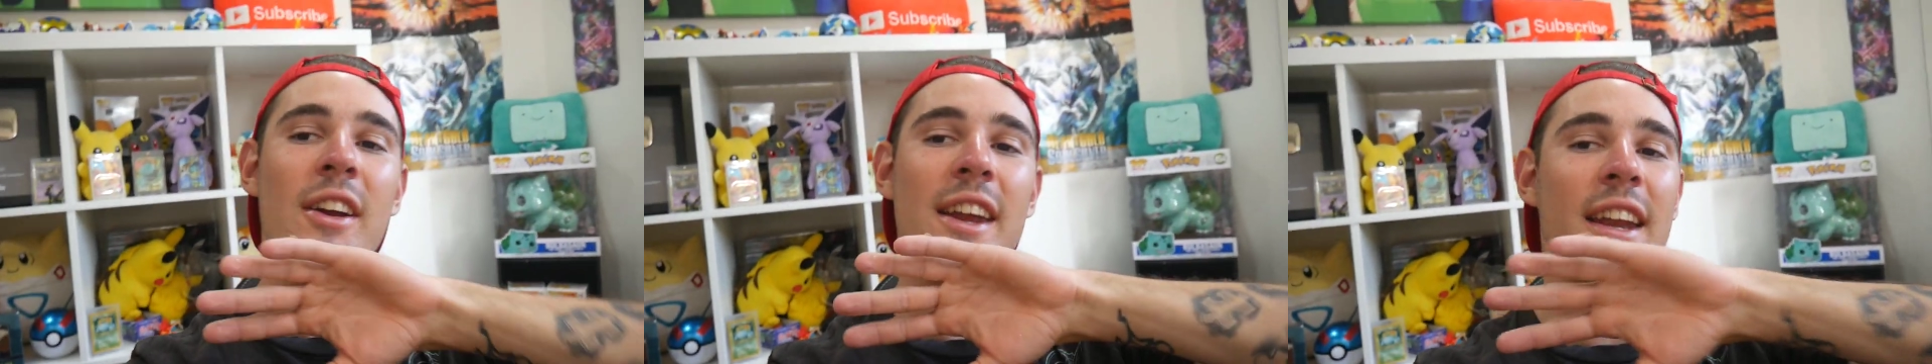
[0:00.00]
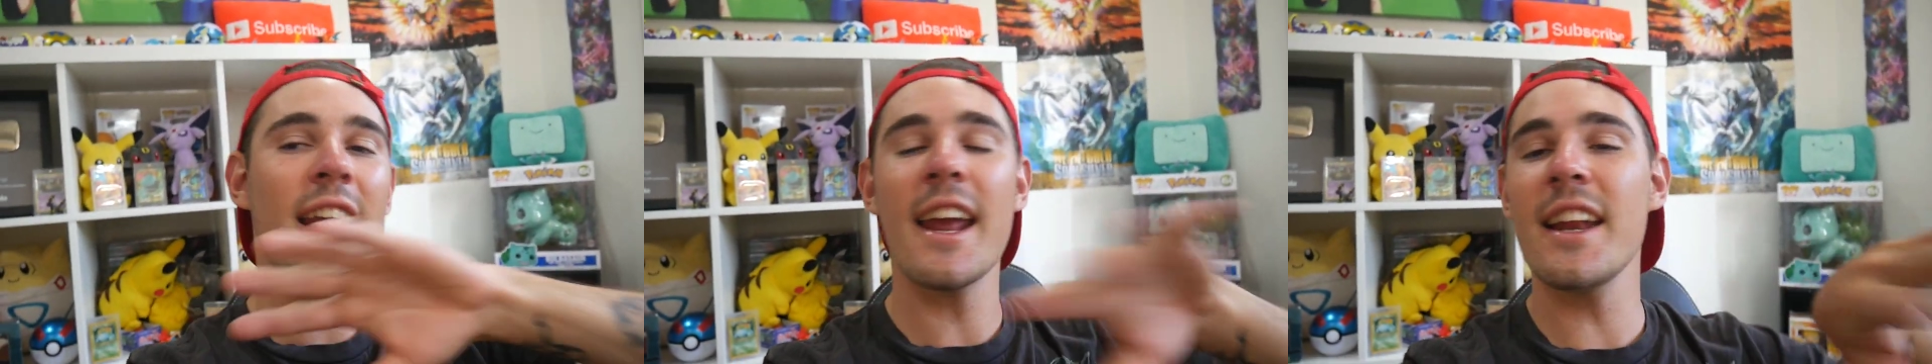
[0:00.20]

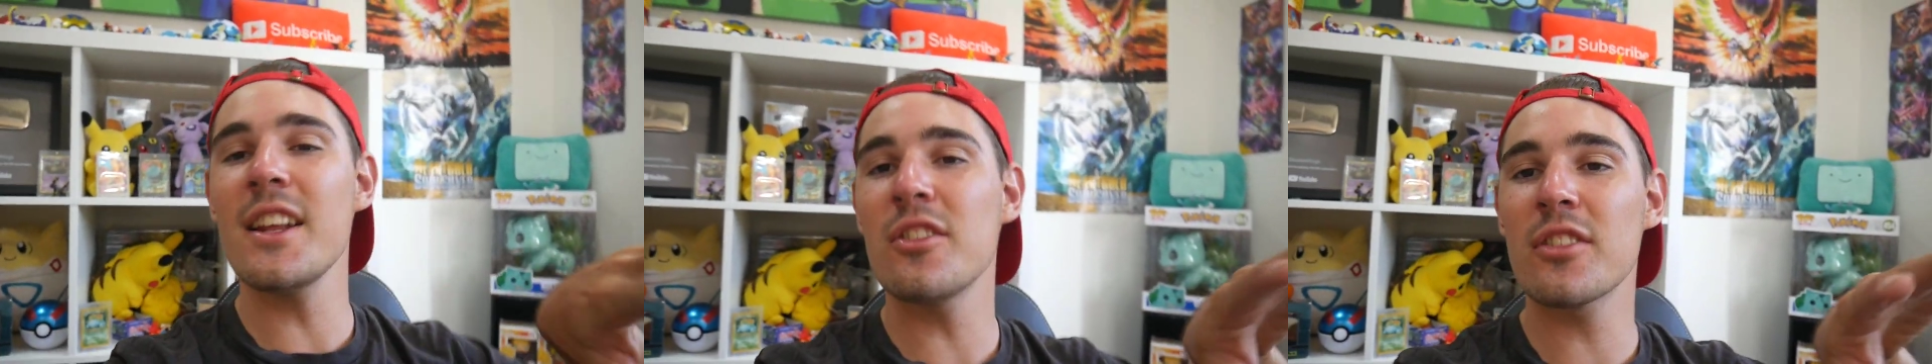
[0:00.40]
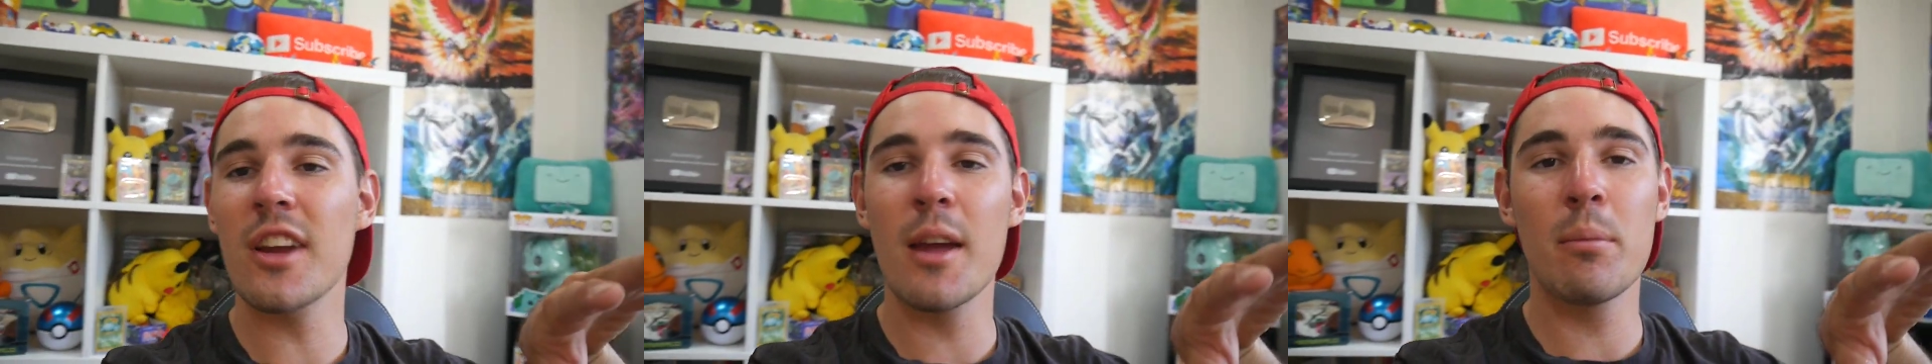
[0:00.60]
in
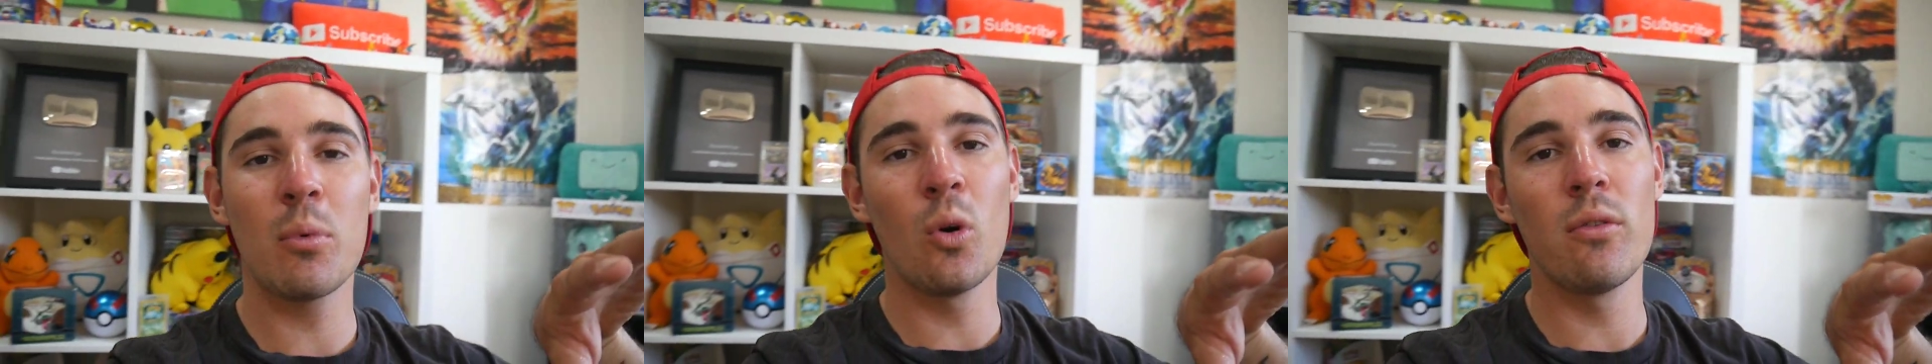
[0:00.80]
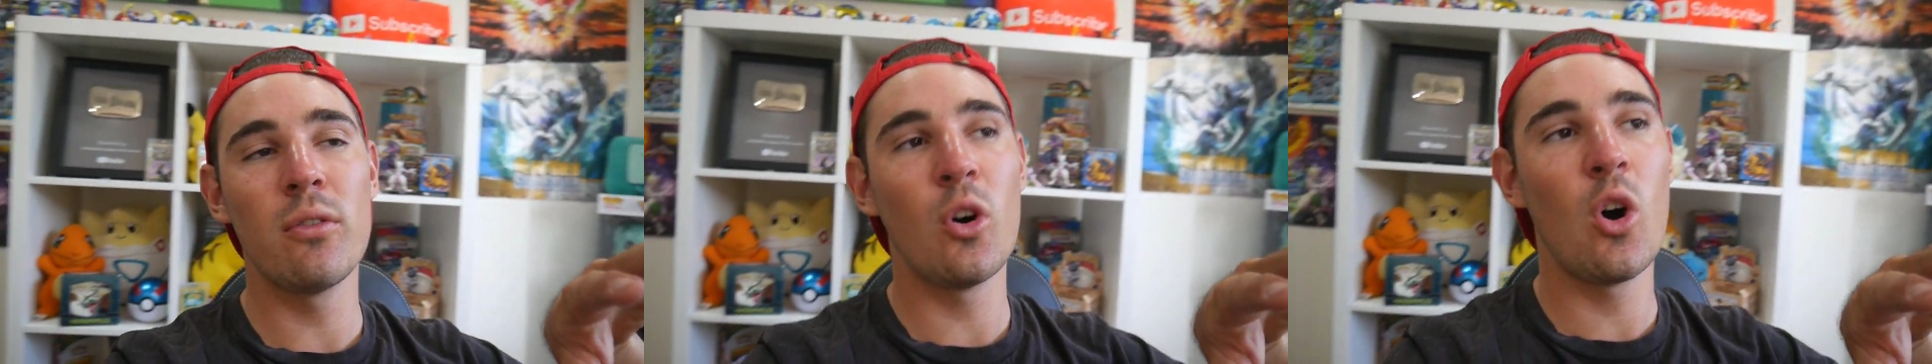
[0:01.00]
any shape
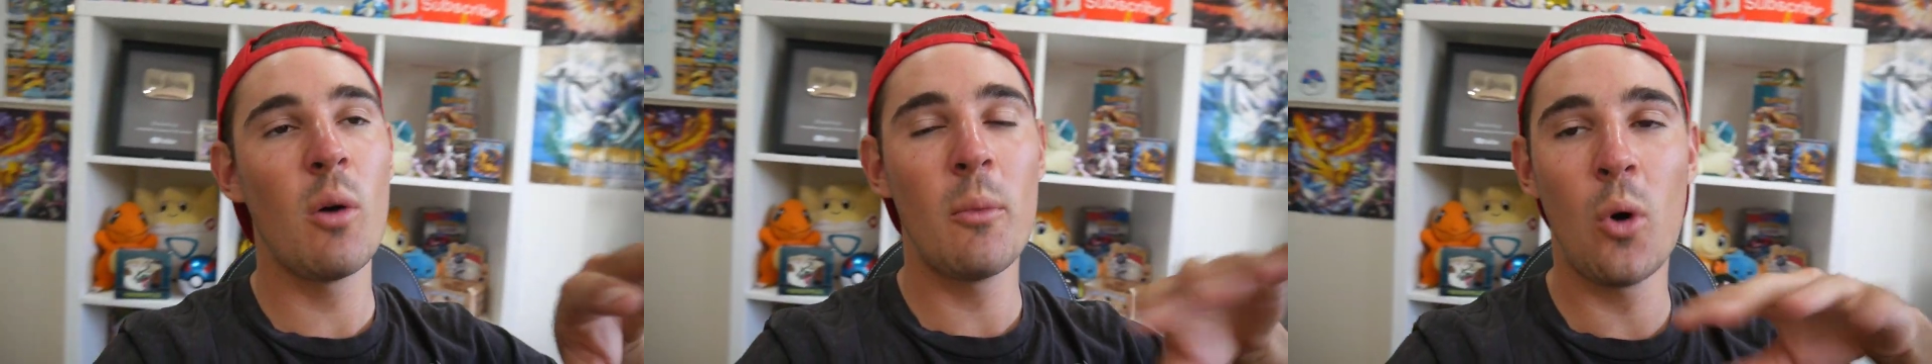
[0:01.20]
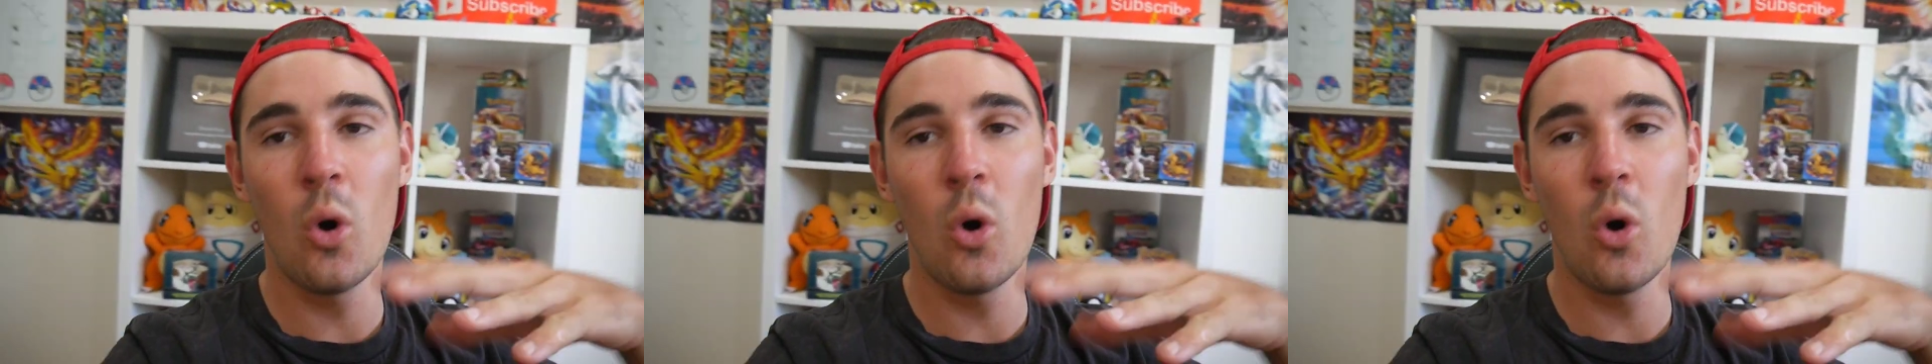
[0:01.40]
or form